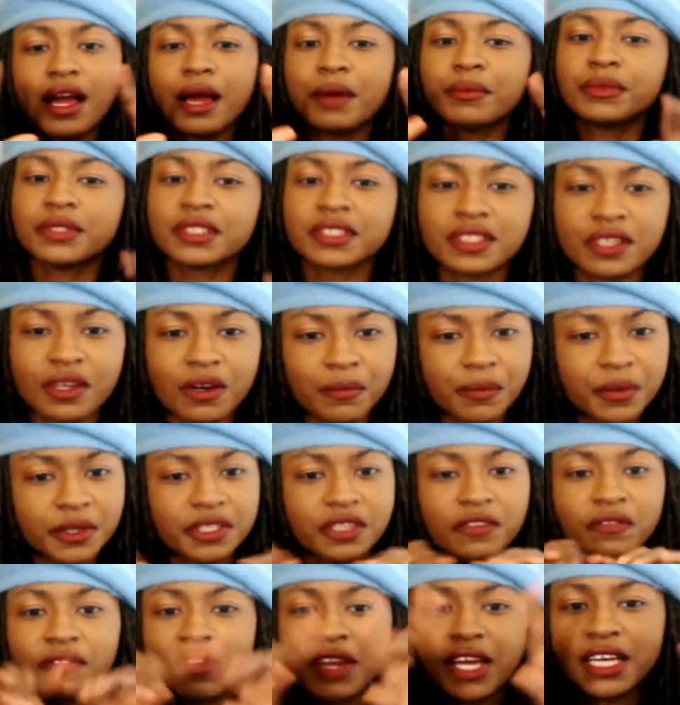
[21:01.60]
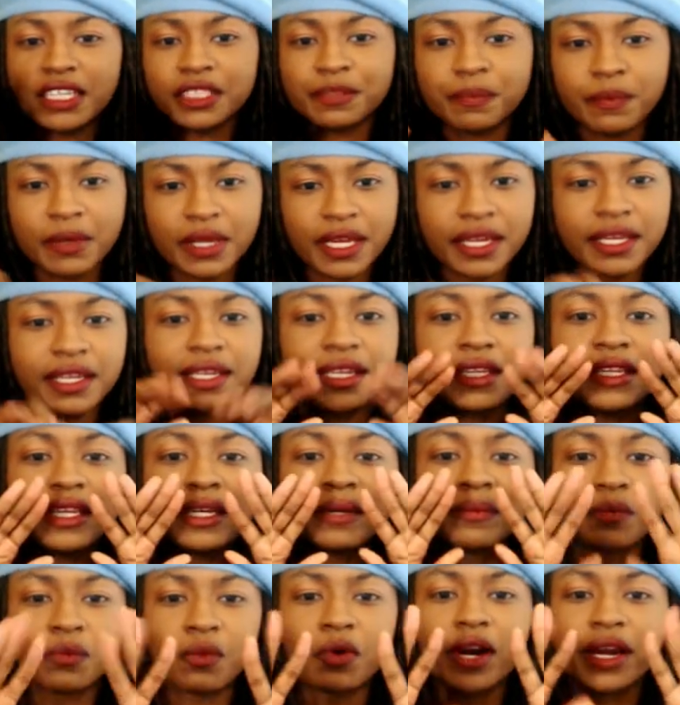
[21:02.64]
just gonna put the flash black
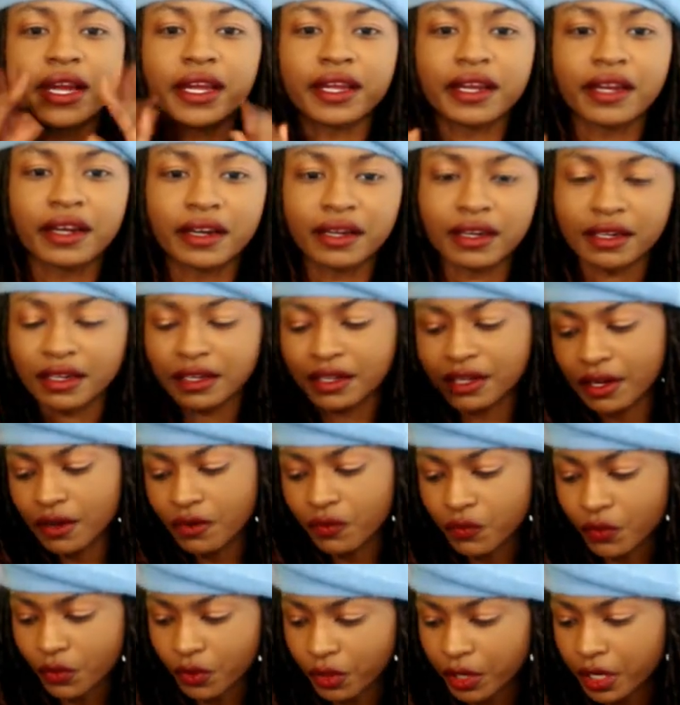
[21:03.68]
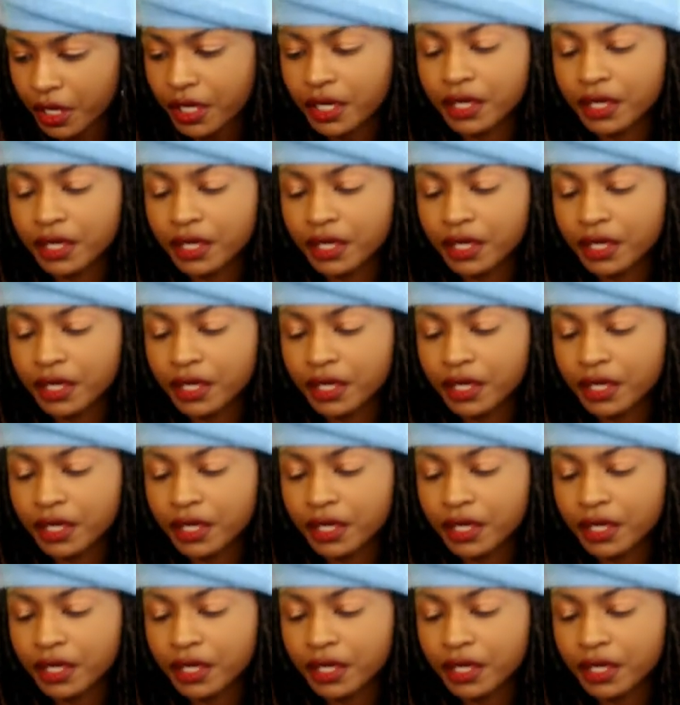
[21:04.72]
clip right here. Go for it.